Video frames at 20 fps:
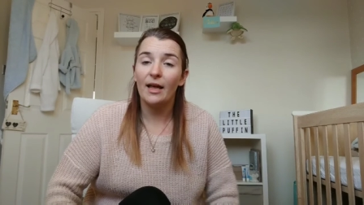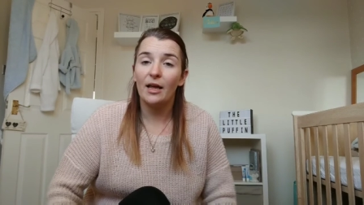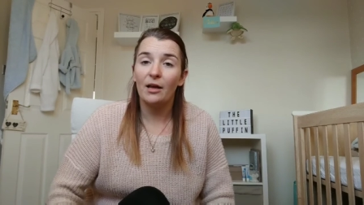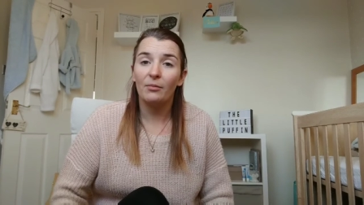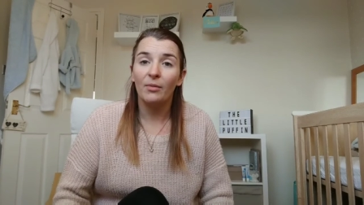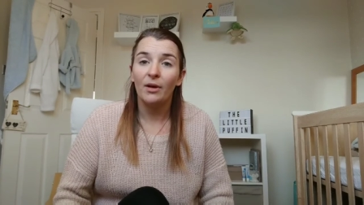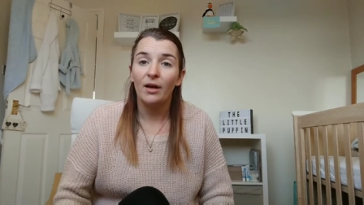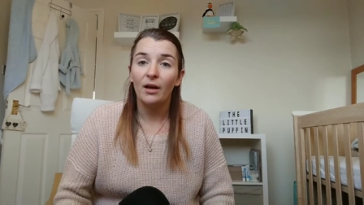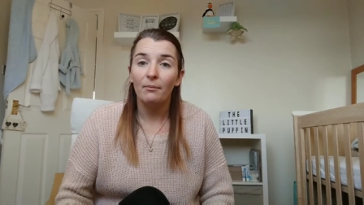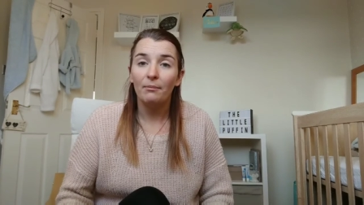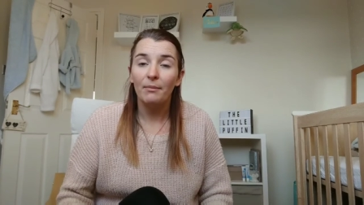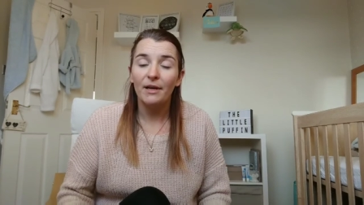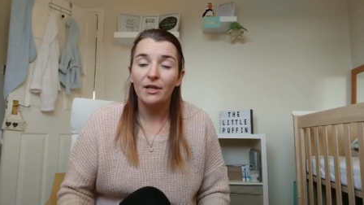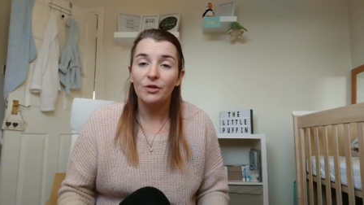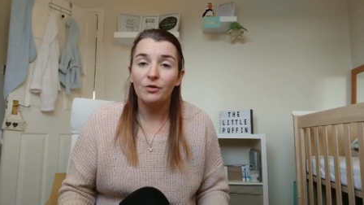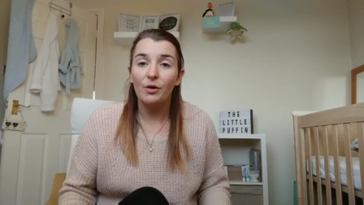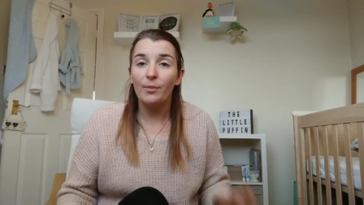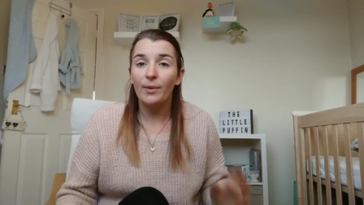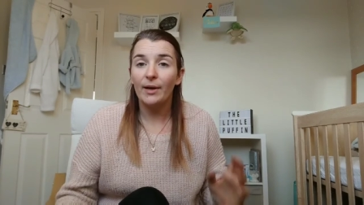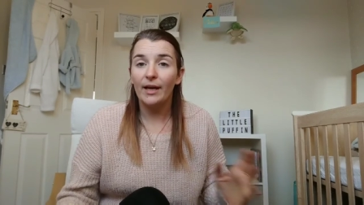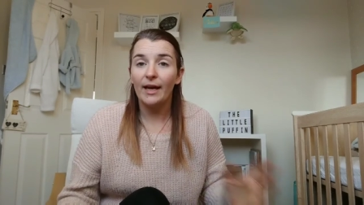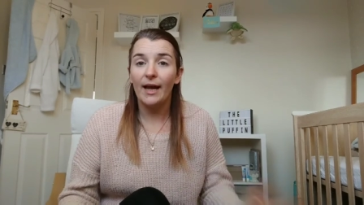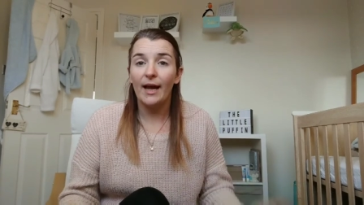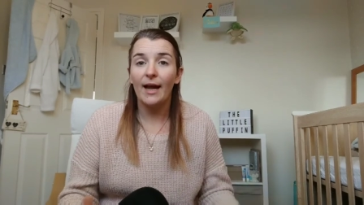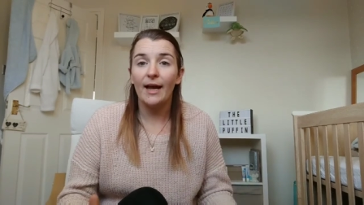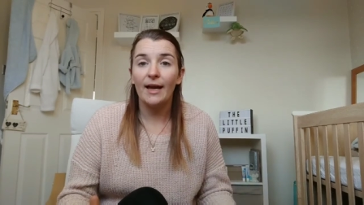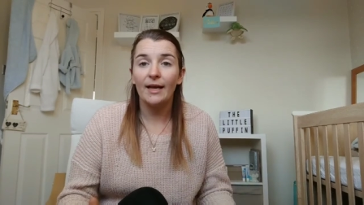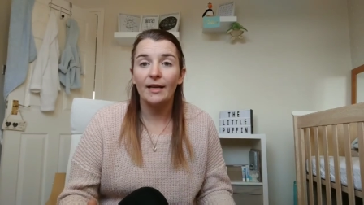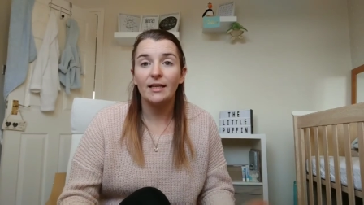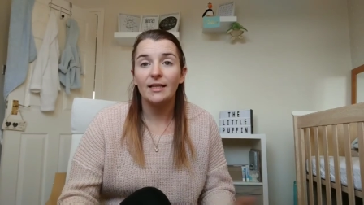him, measure him
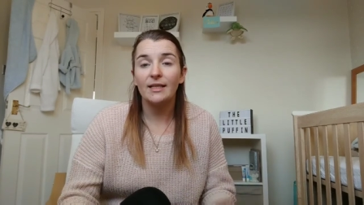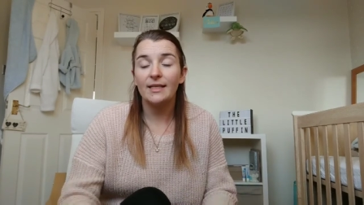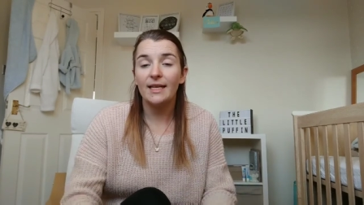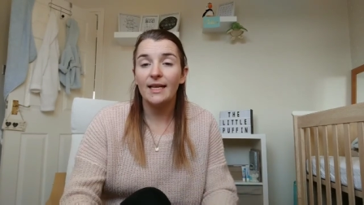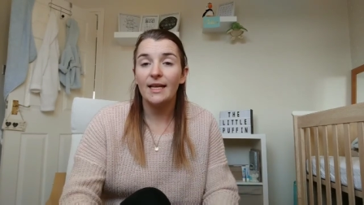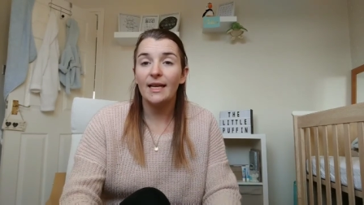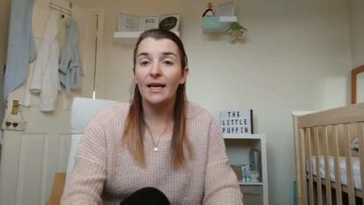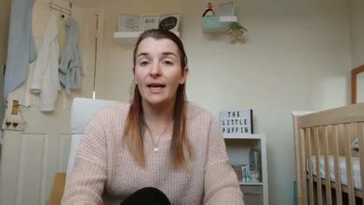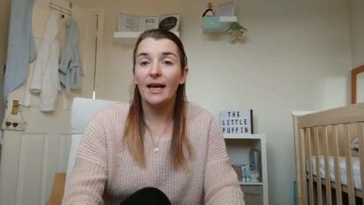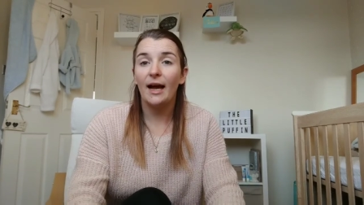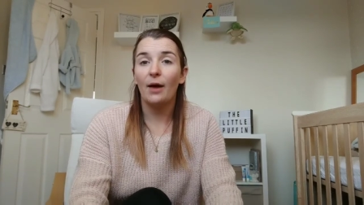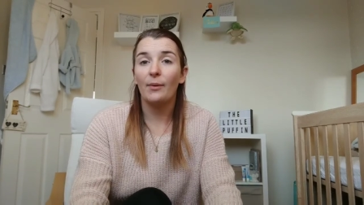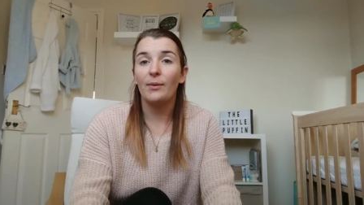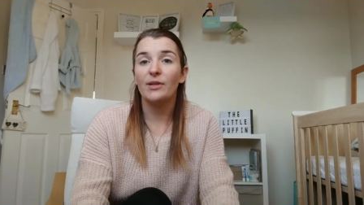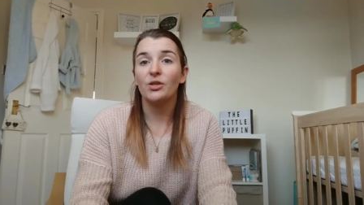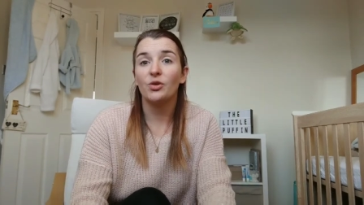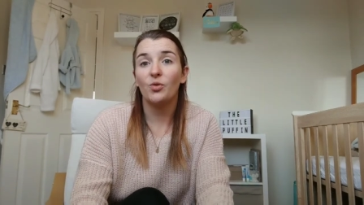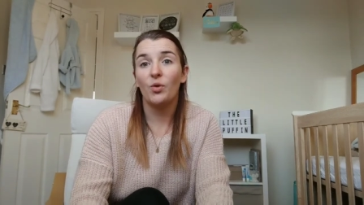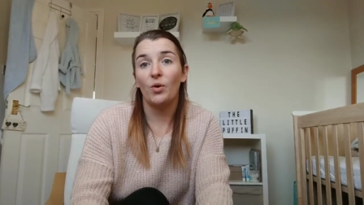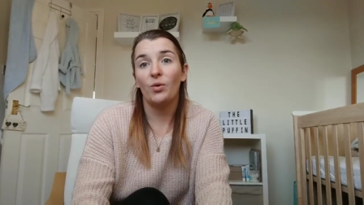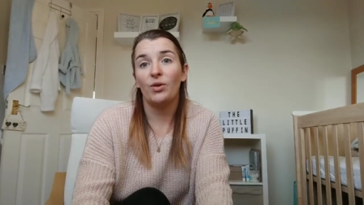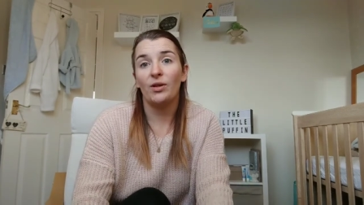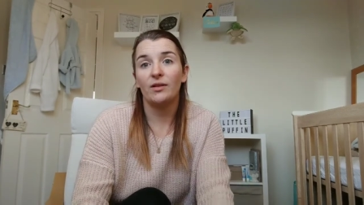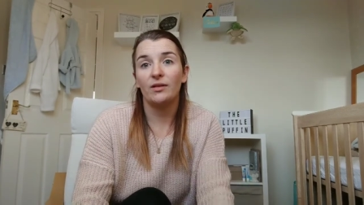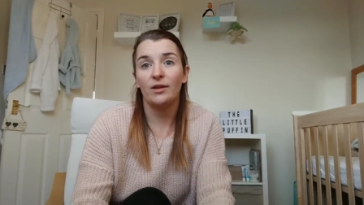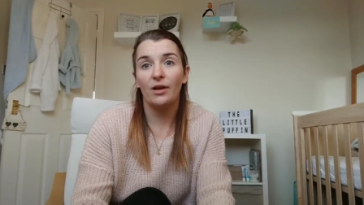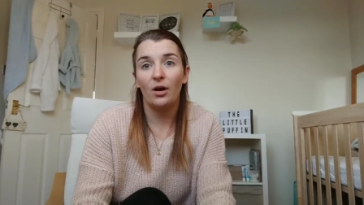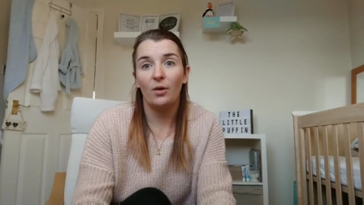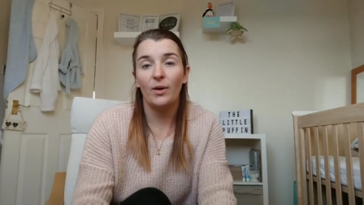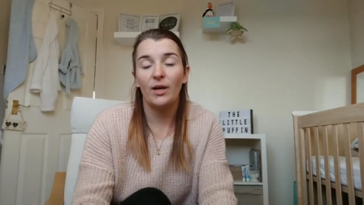again, see how his growth
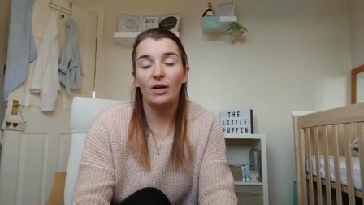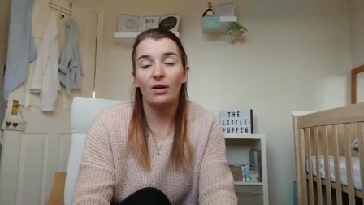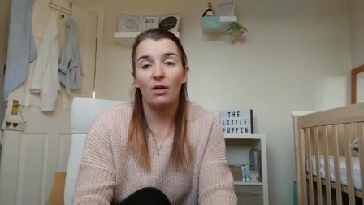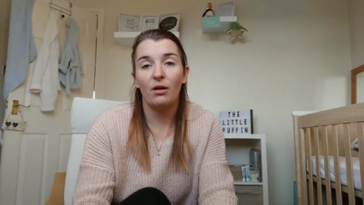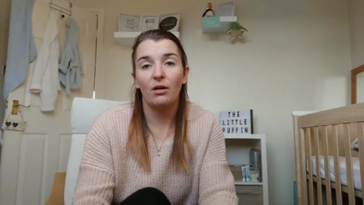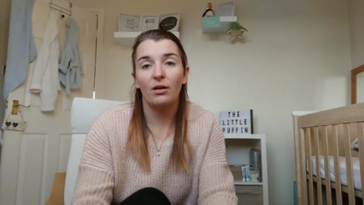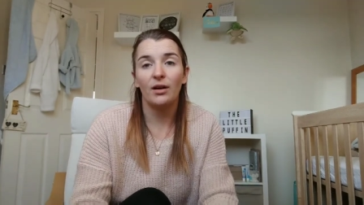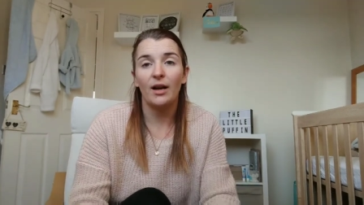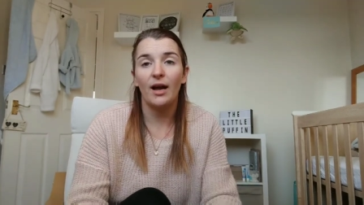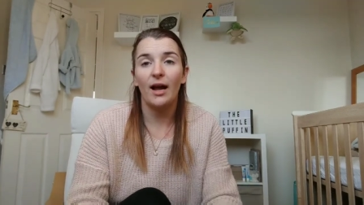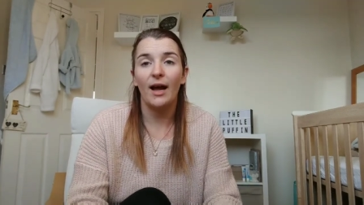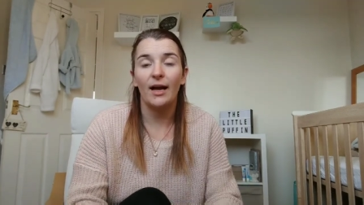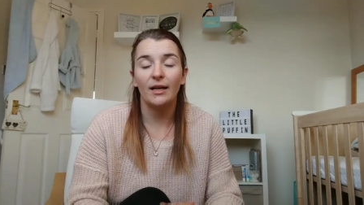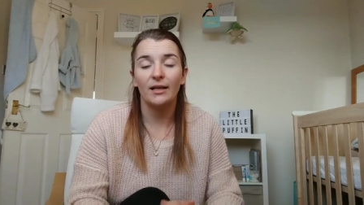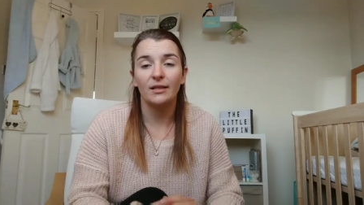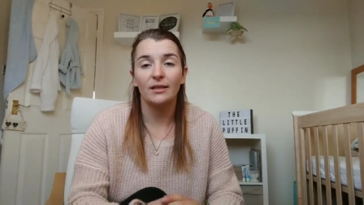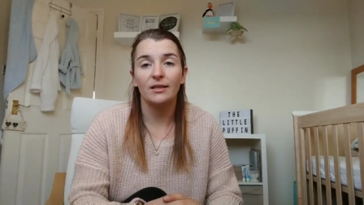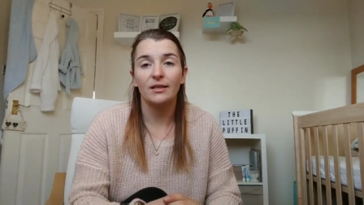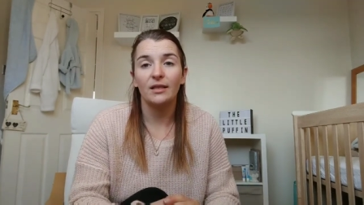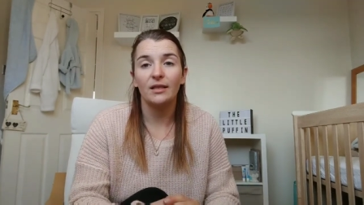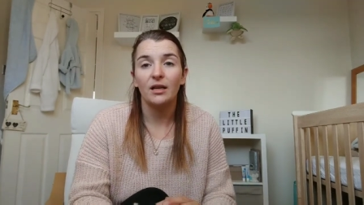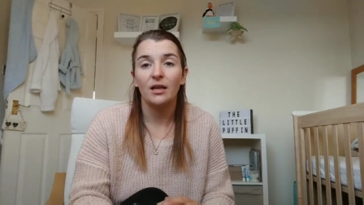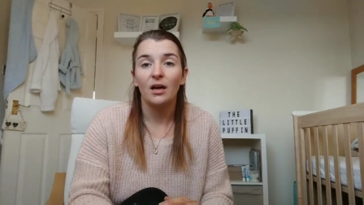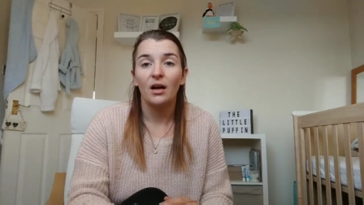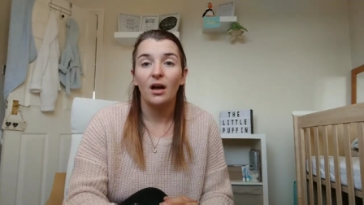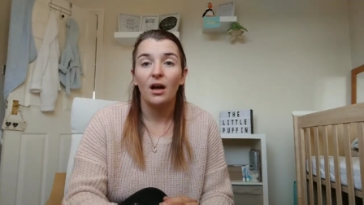is going on, and